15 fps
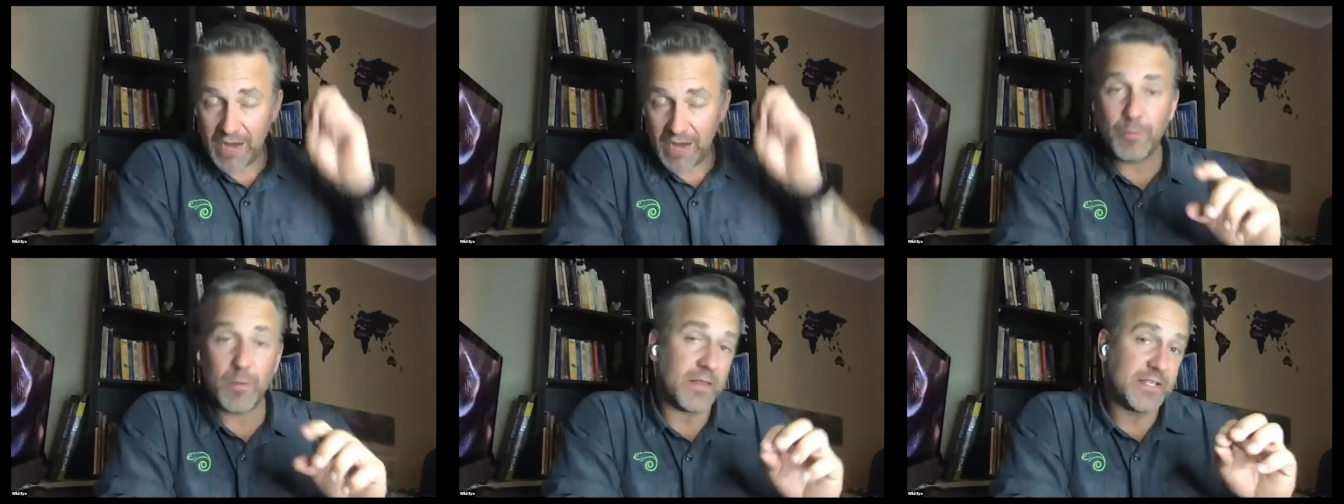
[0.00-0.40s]

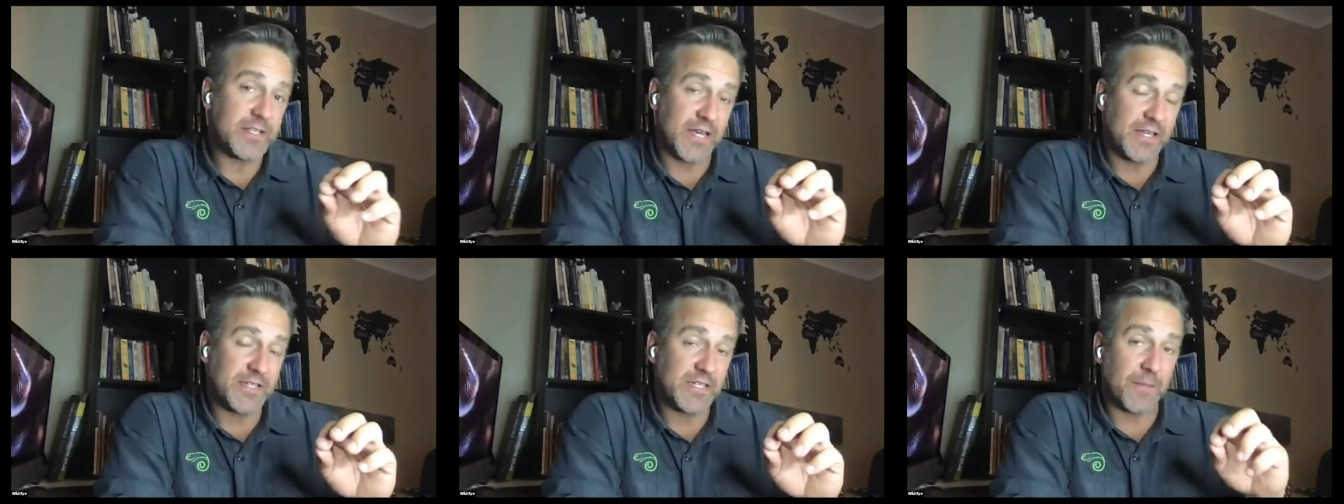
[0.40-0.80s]
everybody that
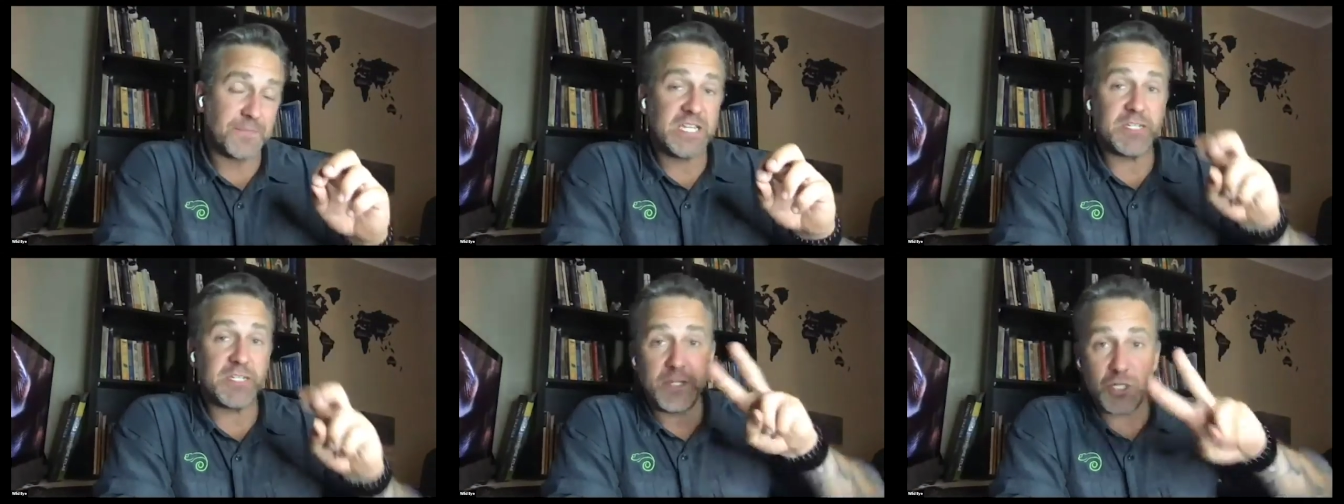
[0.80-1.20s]
signs up
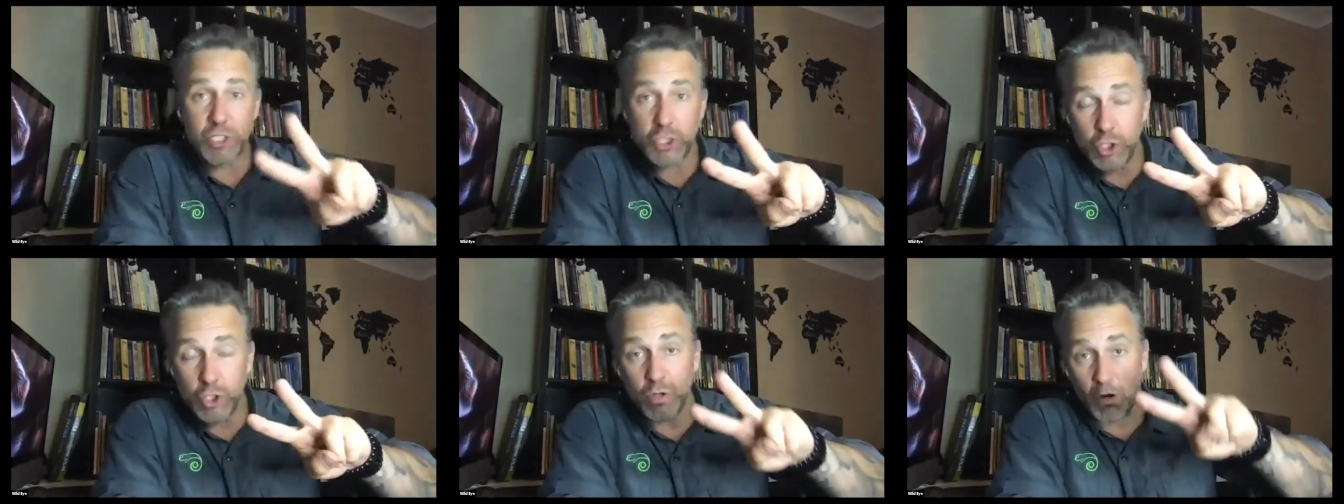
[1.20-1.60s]
sends me
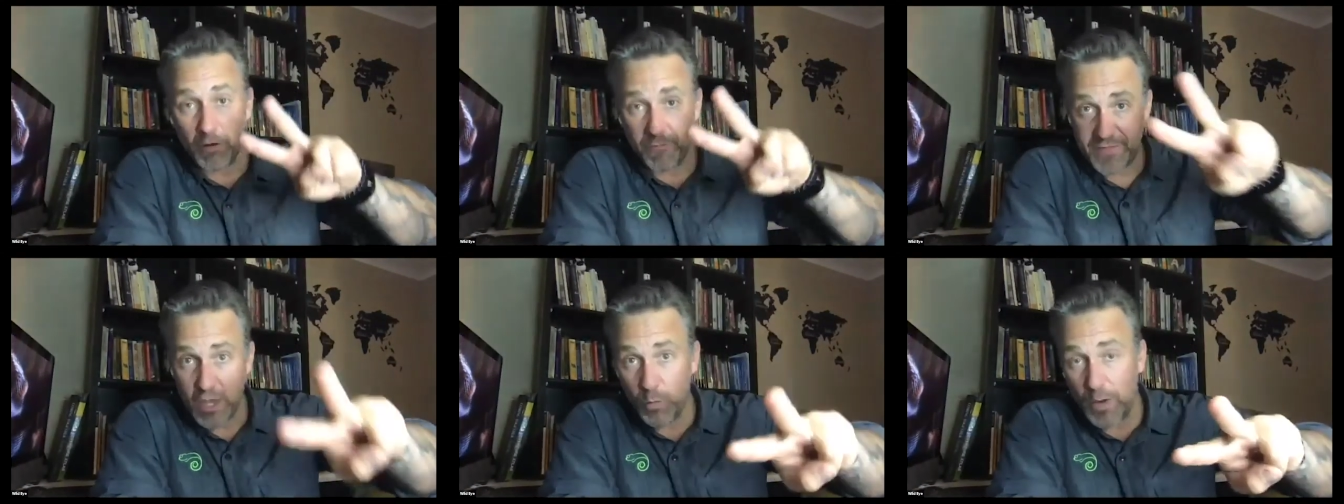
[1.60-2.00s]
two
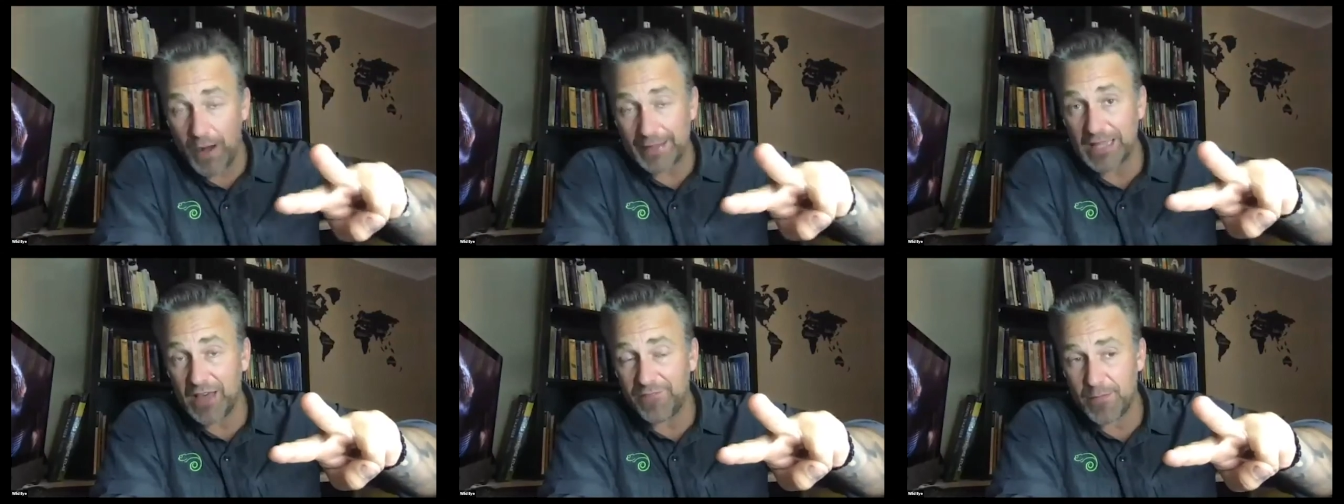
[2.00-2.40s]
of their
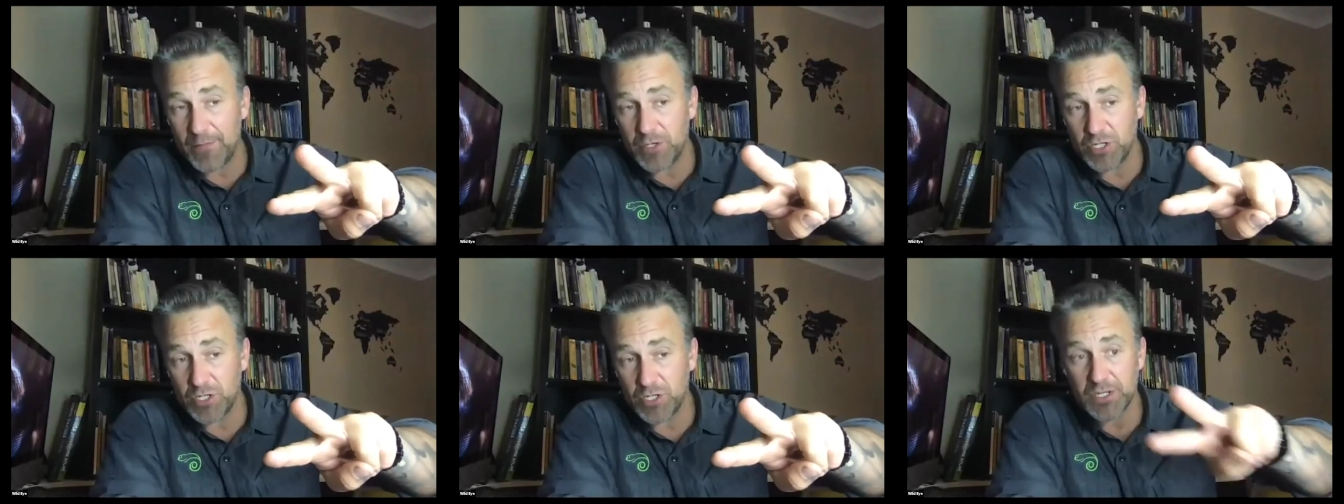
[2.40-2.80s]
wildlife
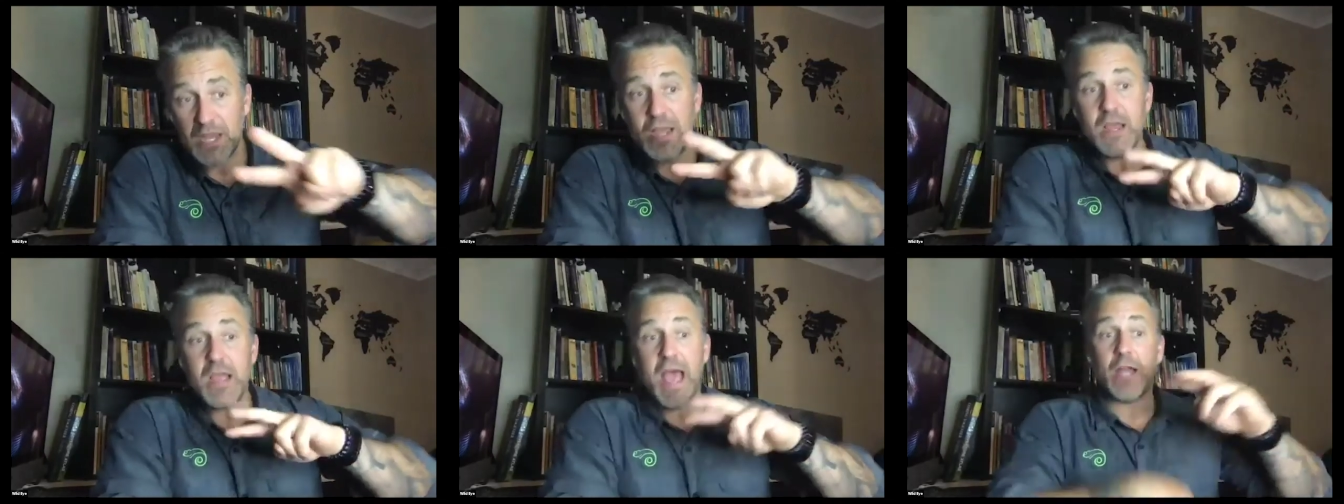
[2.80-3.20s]
images
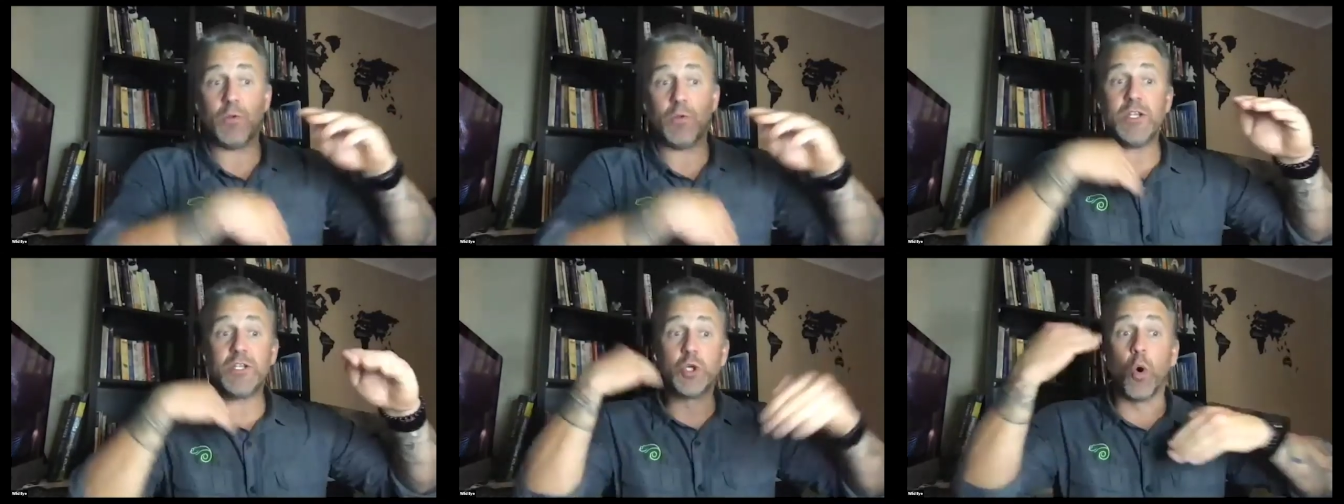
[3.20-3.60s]
and
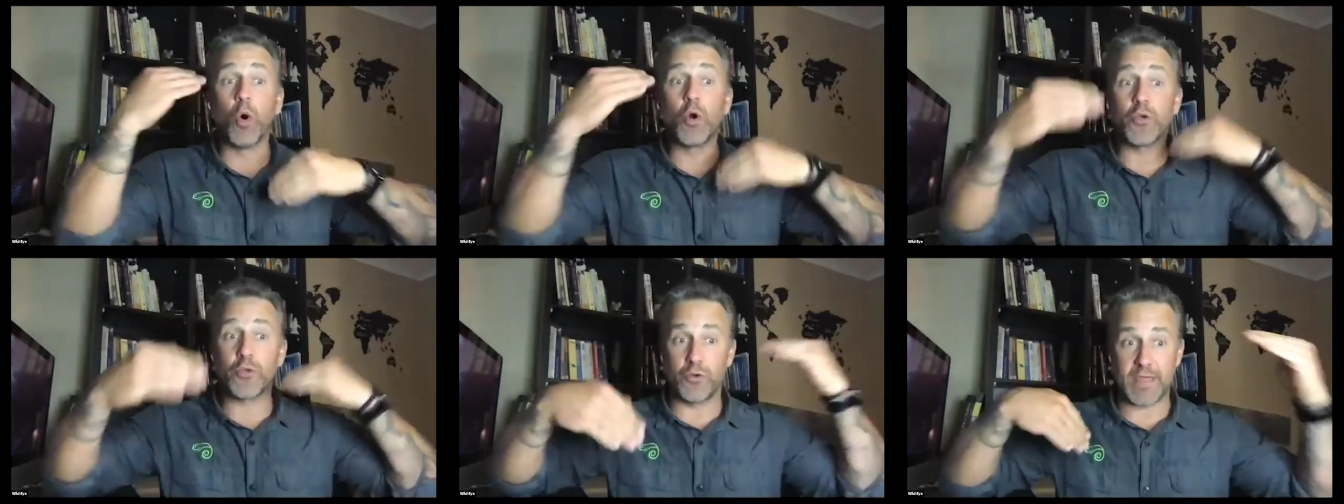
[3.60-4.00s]
we talk
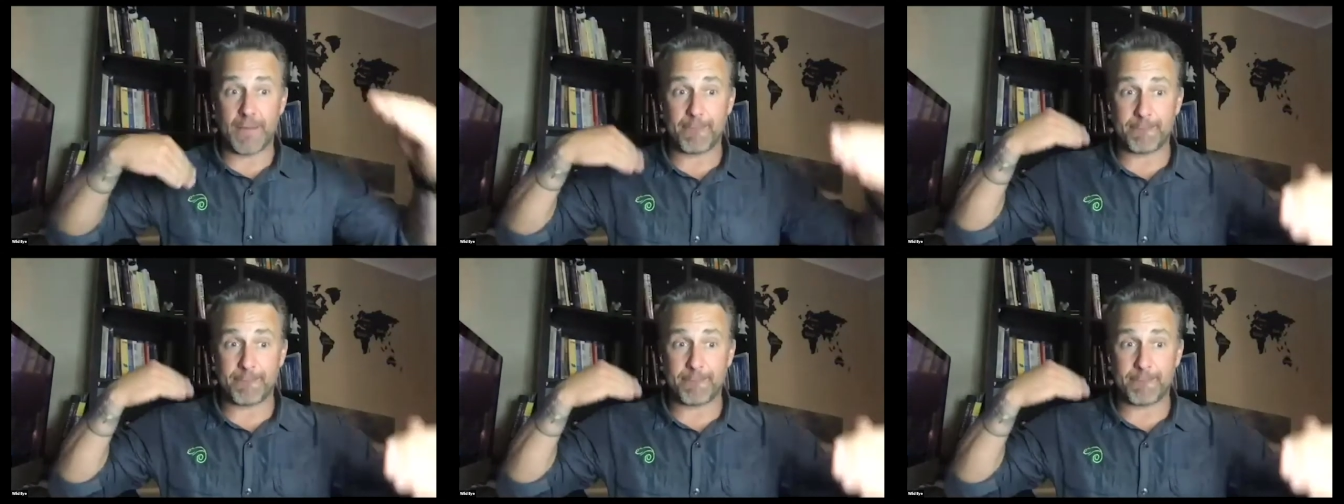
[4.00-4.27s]
through them,